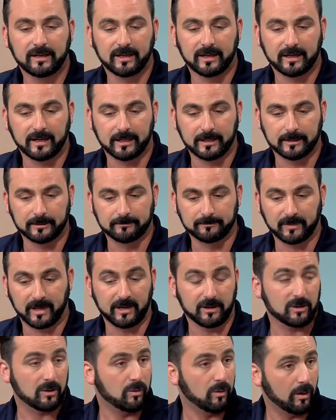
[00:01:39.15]

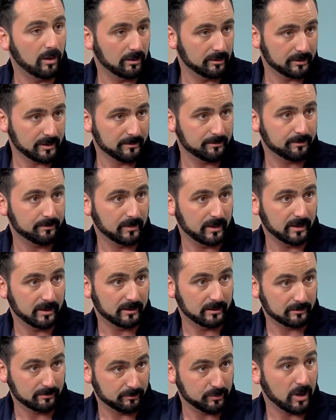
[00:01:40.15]
air quality
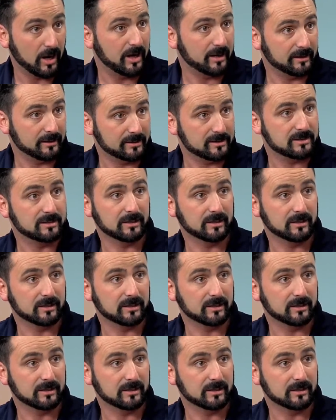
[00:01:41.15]
products